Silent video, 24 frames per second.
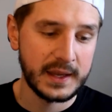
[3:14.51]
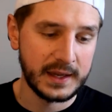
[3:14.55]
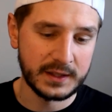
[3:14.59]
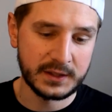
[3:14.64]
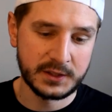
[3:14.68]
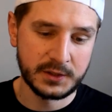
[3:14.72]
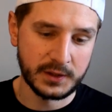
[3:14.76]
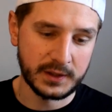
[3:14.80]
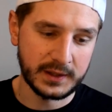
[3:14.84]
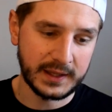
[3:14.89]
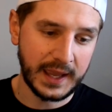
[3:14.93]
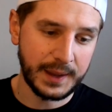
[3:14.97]

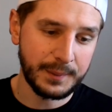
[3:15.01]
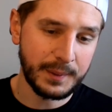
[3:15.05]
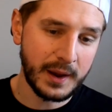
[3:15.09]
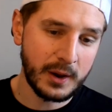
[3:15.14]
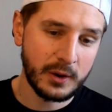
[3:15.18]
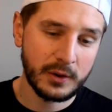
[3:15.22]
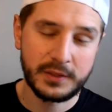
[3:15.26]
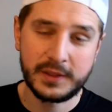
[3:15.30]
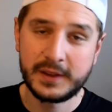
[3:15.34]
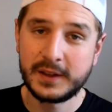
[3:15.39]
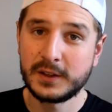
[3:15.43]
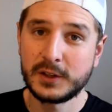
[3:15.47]
until it came
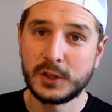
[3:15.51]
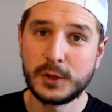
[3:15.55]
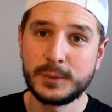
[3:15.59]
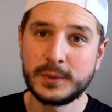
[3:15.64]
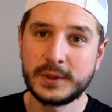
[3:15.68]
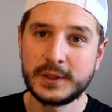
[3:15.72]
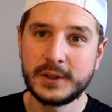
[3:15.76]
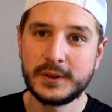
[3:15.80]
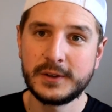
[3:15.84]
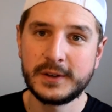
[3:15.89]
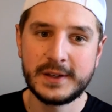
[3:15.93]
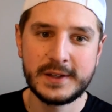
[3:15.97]
out with the
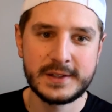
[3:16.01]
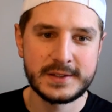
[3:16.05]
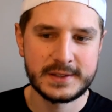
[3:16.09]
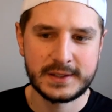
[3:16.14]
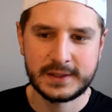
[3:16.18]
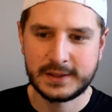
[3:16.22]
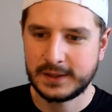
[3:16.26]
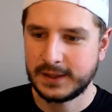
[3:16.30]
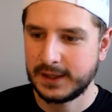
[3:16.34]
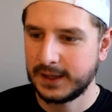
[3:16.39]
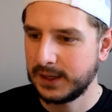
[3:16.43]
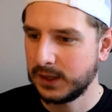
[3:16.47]
Illuma-Duties
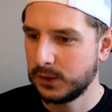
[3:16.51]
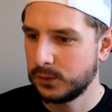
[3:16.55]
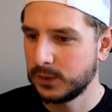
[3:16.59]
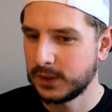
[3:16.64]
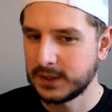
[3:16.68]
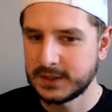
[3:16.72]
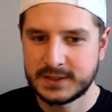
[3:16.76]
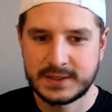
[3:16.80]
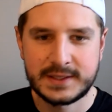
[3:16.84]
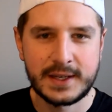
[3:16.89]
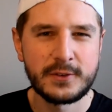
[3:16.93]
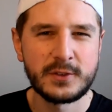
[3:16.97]
in like,
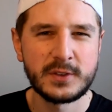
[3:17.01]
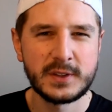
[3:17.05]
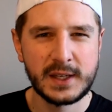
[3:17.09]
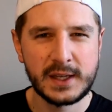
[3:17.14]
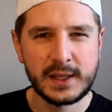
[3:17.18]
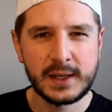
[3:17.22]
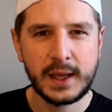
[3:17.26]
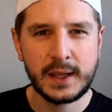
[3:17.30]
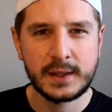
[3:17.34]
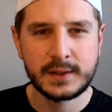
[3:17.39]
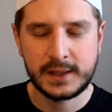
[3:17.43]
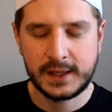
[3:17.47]
what,
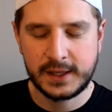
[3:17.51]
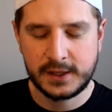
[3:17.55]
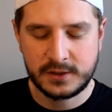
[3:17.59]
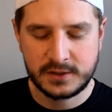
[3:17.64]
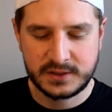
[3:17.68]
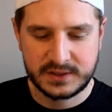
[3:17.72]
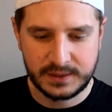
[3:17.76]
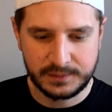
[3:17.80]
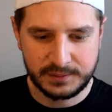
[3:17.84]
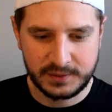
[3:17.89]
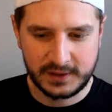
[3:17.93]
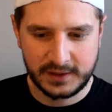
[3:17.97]
17, 18 or
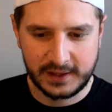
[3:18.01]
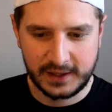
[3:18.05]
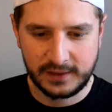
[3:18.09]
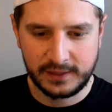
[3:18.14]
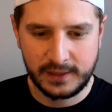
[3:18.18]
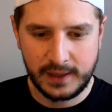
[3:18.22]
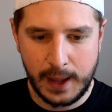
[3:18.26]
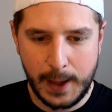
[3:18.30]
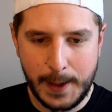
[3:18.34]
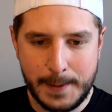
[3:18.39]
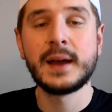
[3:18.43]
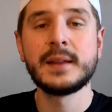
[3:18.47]
something like
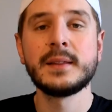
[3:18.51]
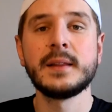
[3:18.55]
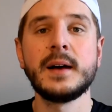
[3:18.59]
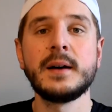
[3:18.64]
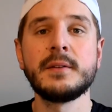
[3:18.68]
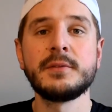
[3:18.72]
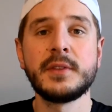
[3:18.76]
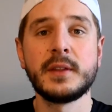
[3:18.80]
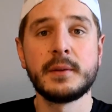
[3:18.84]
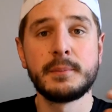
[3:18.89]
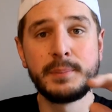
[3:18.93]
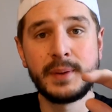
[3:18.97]
that. I
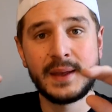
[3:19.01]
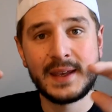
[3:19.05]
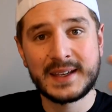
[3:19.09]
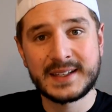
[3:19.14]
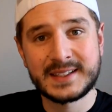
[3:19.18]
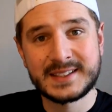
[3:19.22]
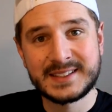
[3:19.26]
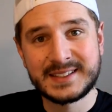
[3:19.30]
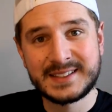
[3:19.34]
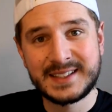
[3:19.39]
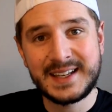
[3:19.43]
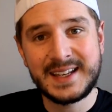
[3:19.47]
love the
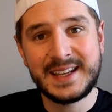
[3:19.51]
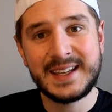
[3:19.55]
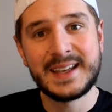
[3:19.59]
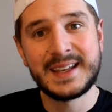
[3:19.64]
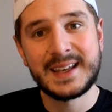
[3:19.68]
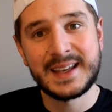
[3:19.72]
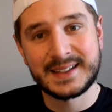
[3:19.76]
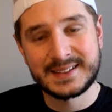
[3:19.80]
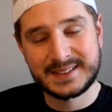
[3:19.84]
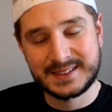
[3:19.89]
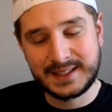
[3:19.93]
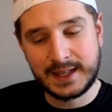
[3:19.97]
big
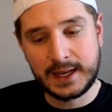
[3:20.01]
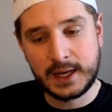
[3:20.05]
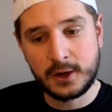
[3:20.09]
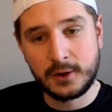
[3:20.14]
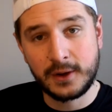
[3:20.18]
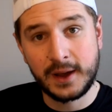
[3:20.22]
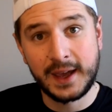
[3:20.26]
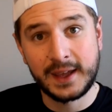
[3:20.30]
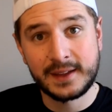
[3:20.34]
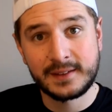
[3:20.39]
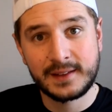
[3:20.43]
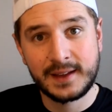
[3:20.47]

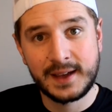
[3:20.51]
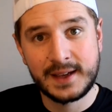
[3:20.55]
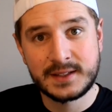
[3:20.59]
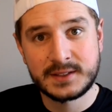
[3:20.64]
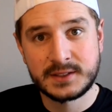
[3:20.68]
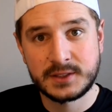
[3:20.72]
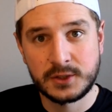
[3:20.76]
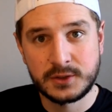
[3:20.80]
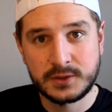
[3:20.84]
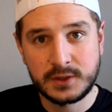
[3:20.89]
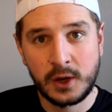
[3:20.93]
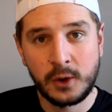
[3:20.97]
C-style
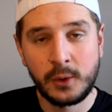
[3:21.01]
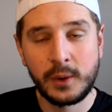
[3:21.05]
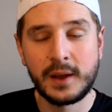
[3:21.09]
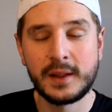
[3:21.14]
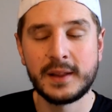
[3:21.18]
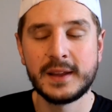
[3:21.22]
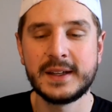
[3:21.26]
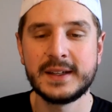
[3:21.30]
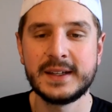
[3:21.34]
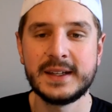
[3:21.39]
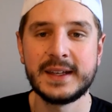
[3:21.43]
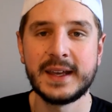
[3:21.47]
headlights, those
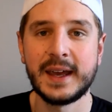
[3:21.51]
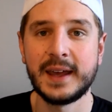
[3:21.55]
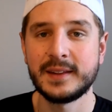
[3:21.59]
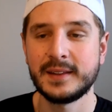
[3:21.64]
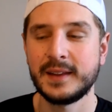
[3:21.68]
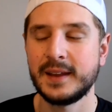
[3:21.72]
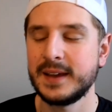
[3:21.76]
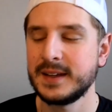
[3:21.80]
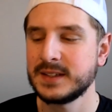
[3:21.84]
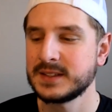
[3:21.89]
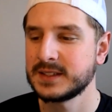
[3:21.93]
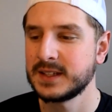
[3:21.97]
OLED
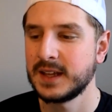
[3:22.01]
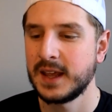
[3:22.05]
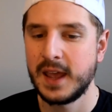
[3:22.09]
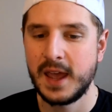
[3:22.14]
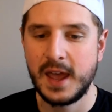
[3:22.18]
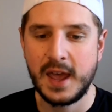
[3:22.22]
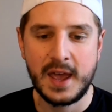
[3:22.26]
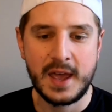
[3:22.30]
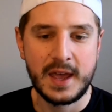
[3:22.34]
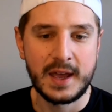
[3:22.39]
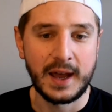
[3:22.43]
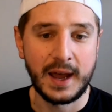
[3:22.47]
headlights.
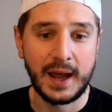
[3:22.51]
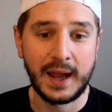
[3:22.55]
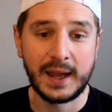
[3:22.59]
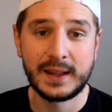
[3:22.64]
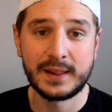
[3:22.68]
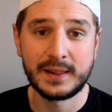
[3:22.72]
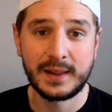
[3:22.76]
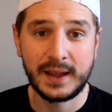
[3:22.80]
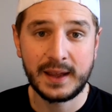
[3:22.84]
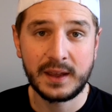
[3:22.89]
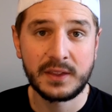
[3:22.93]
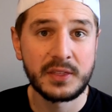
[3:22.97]

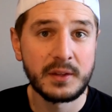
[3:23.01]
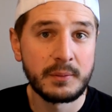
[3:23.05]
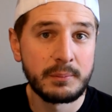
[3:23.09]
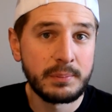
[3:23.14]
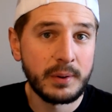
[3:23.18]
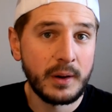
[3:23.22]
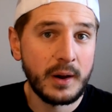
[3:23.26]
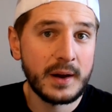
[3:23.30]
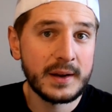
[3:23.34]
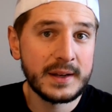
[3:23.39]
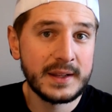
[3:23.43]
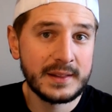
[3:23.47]
I like the
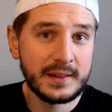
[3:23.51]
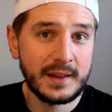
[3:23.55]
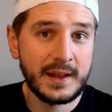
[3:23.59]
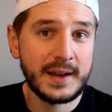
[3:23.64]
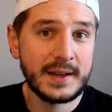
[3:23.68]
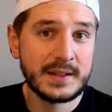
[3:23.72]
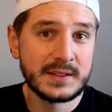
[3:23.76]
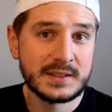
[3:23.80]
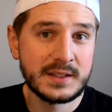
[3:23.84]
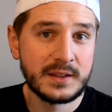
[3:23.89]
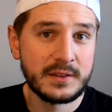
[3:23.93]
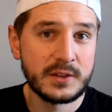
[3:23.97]
body
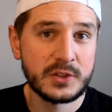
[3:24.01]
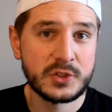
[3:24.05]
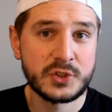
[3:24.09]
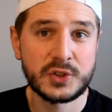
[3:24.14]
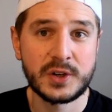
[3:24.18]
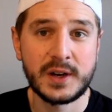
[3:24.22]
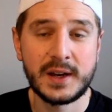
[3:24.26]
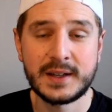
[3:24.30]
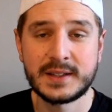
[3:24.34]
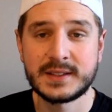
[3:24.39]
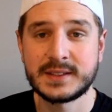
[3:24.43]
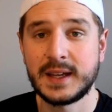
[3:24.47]
lines of the
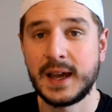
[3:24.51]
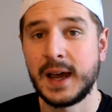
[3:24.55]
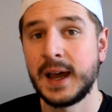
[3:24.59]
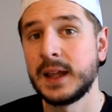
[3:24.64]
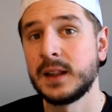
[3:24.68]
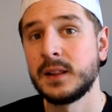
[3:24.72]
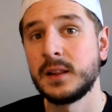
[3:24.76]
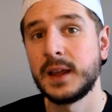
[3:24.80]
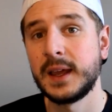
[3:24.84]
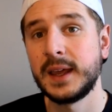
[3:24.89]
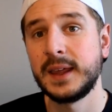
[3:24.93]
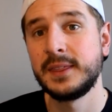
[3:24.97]
trucks.
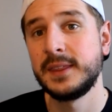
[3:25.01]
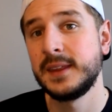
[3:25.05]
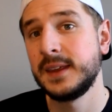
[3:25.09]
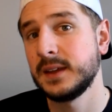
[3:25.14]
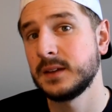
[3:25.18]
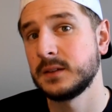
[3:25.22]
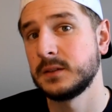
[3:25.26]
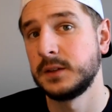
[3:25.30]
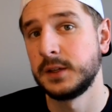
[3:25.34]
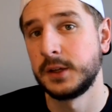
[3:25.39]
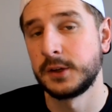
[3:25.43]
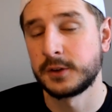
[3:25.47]
I like the
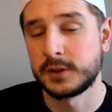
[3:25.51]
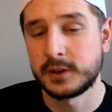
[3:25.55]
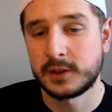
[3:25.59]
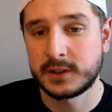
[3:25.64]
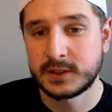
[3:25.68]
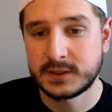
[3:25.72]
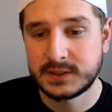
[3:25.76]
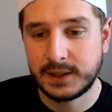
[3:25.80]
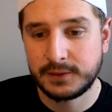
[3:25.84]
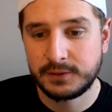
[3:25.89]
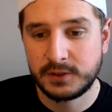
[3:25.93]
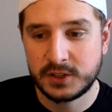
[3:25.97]

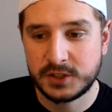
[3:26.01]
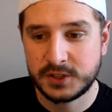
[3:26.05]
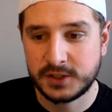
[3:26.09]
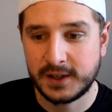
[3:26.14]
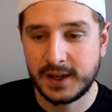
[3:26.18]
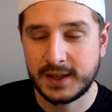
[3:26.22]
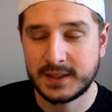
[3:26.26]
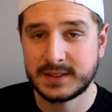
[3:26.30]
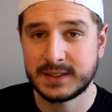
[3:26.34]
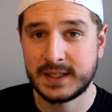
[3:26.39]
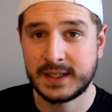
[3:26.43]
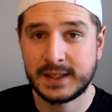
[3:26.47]
interiors of the
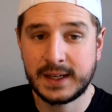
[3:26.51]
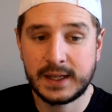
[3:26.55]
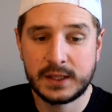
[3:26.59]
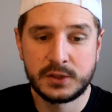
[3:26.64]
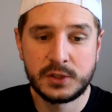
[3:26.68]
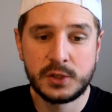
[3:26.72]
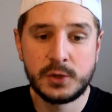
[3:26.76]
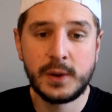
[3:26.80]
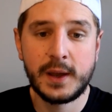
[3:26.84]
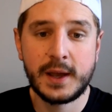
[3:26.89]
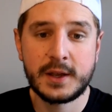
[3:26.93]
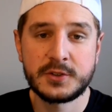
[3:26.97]
trucks, and I
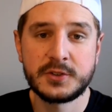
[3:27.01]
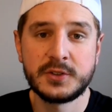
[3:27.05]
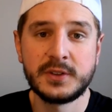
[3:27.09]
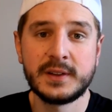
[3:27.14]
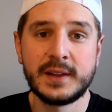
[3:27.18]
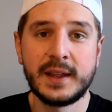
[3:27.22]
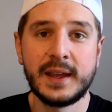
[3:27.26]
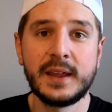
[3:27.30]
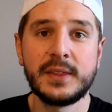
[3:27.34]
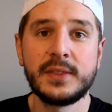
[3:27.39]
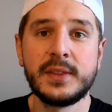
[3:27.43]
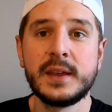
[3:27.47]
do actually
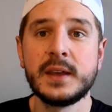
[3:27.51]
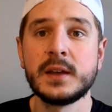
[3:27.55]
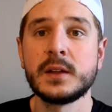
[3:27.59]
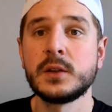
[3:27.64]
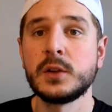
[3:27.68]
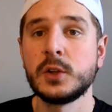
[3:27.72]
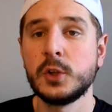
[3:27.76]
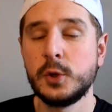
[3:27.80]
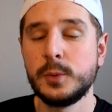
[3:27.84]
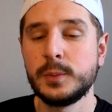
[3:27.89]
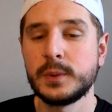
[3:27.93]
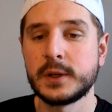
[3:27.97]
like the
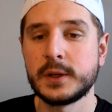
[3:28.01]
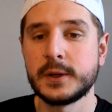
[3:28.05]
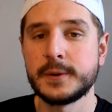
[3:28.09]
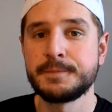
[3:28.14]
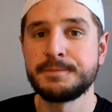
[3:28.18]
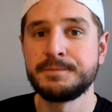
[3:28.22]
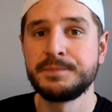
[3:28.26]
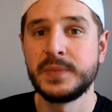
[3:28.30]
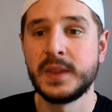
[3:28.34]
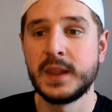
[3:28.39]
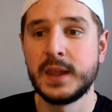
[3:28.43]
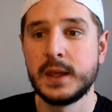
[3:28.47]

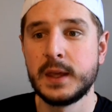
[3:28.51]
aluminum